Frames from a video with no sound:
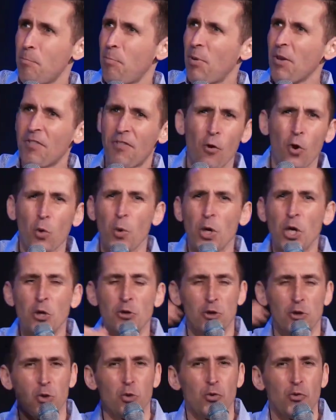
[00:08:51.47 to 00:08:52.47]
before we
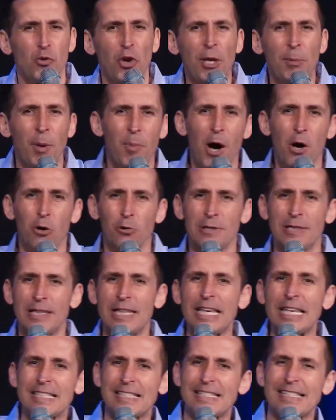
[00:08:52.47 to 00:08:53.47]
used to dream about
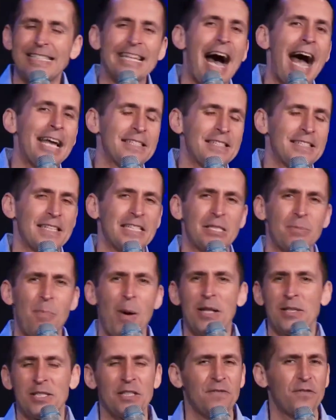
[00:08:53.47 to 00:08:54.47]
these nice
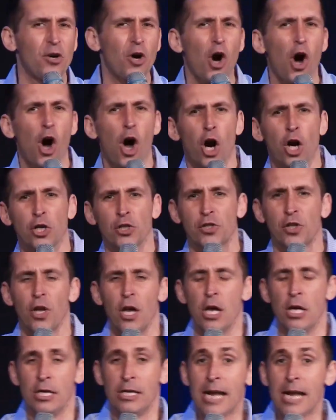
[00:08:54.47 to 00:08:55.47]
expensive cars,
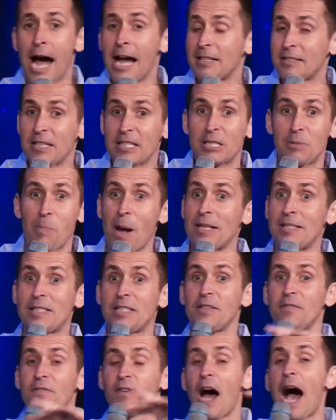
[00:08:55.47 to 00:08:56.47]
nice
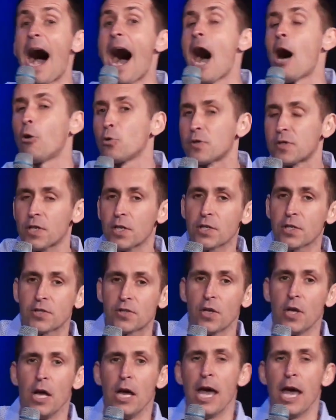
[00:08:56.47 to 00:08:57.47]
expensive houses,